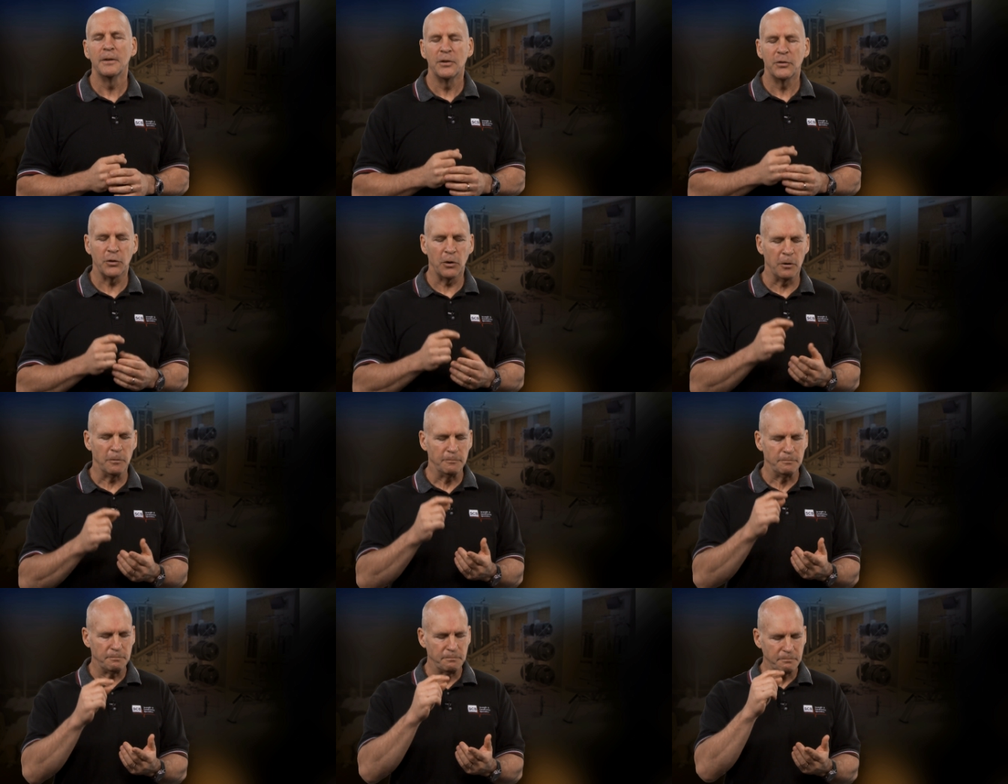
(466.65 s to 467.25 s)

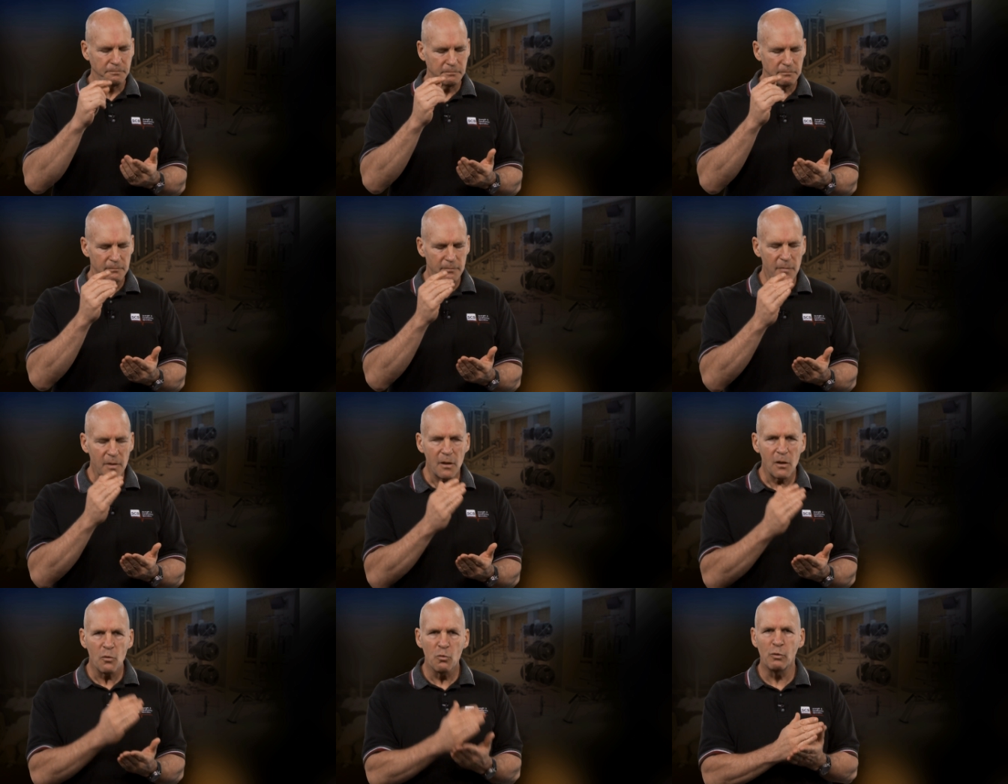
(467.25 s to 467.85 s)
So
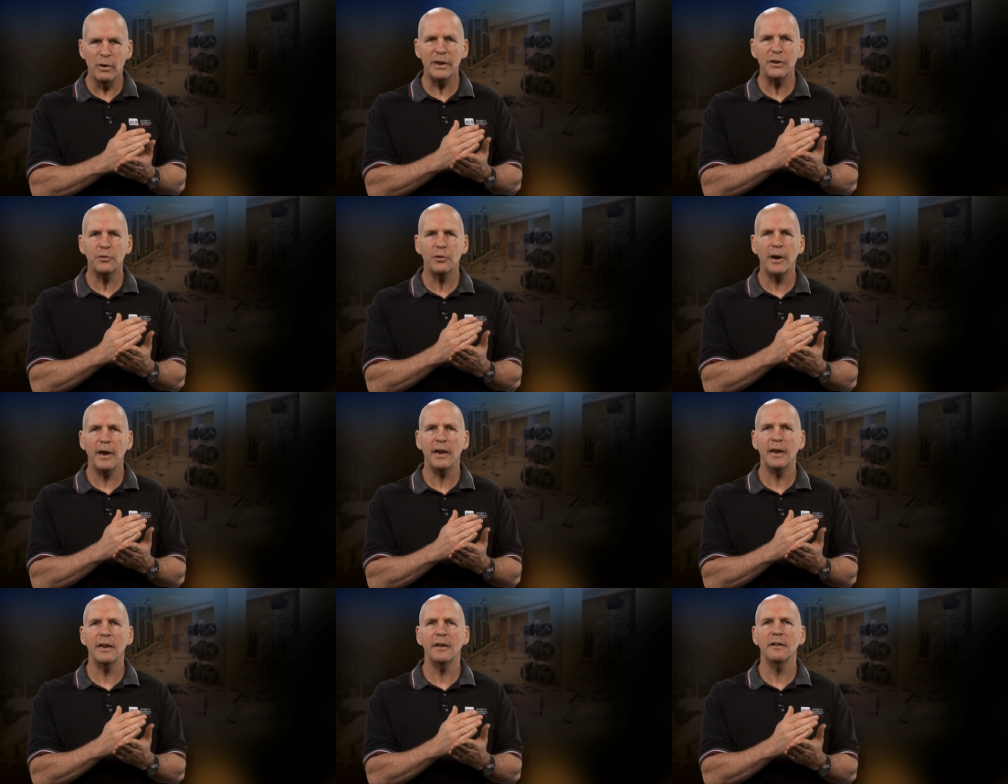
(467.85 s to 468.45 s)
when
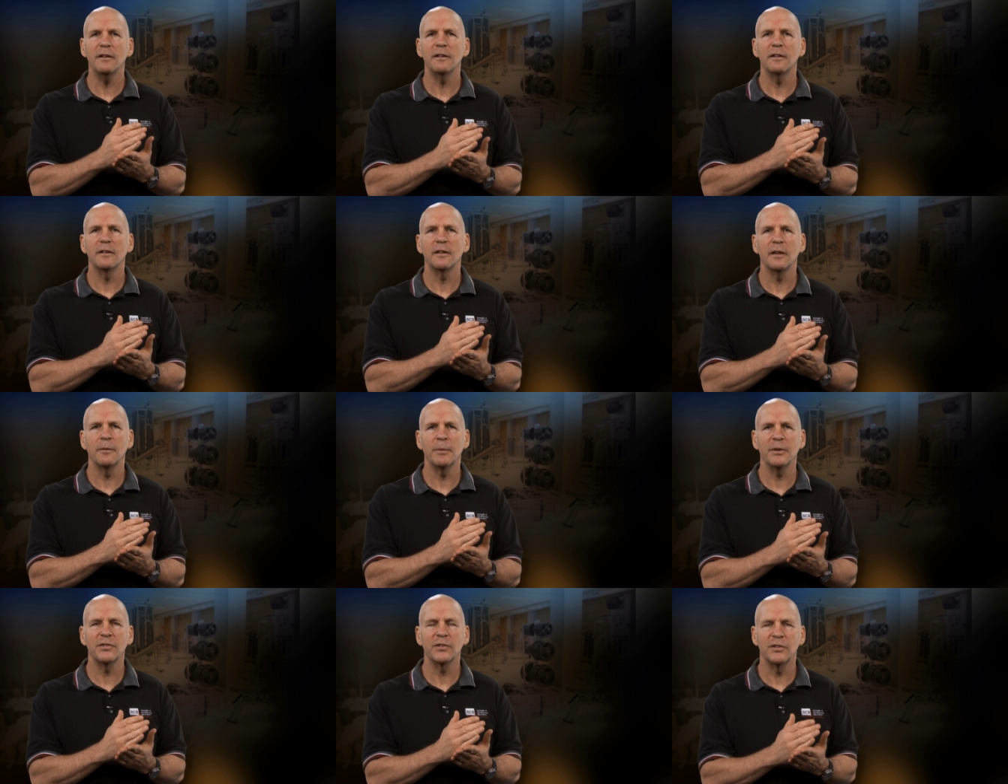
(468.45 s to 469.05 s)
training,
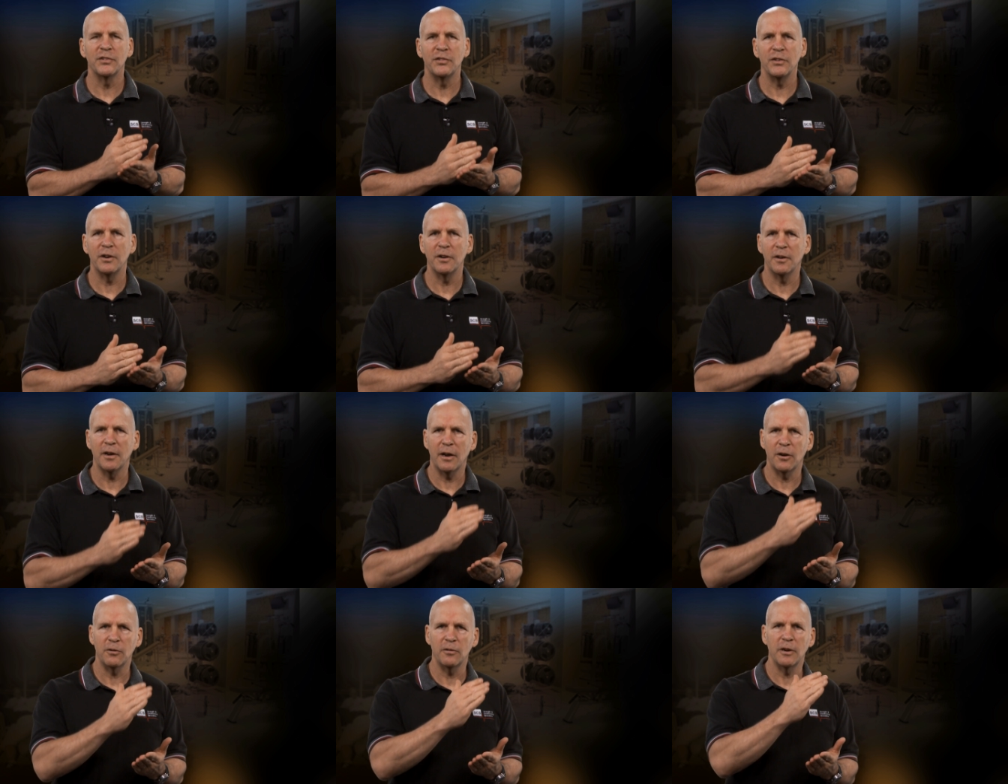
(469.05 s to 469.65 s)
you must consider
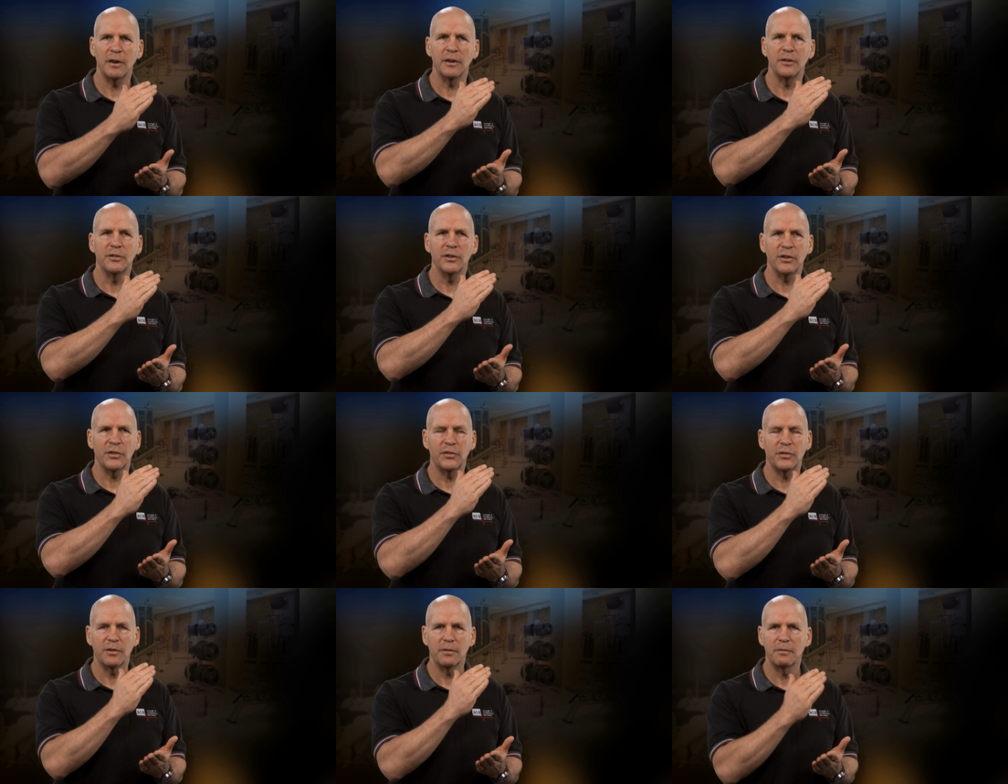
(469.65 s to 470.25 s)
not only just